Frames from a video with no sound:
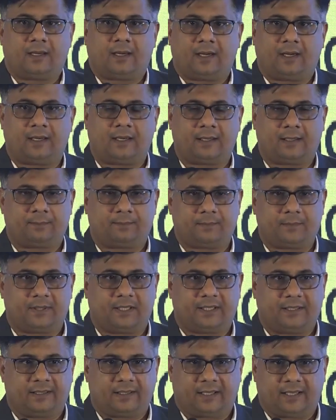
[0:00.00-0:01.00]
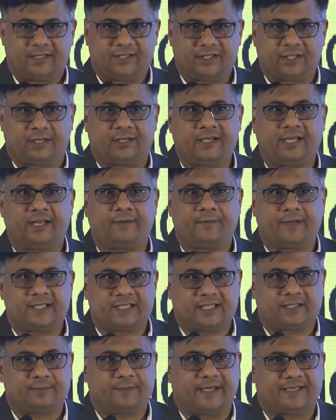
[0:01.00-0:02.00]
a, a journey which
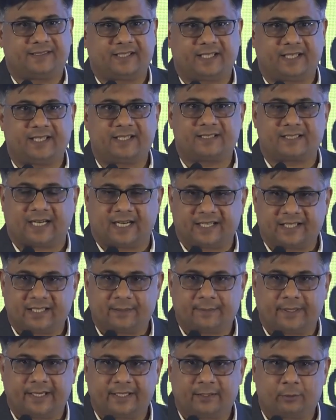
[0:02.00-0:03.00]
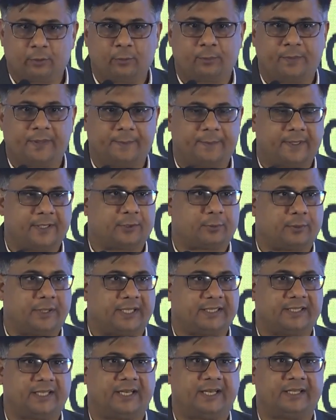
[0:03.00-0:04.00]
is basically started by two people
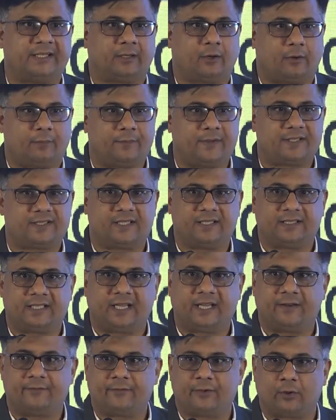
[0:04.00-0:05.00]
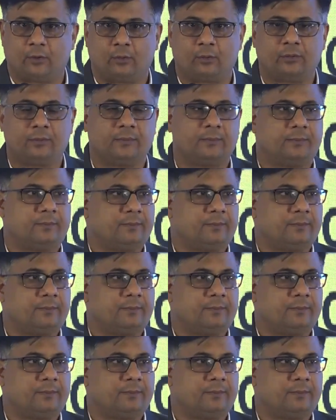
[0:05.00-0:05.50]
together, and obviously they have grown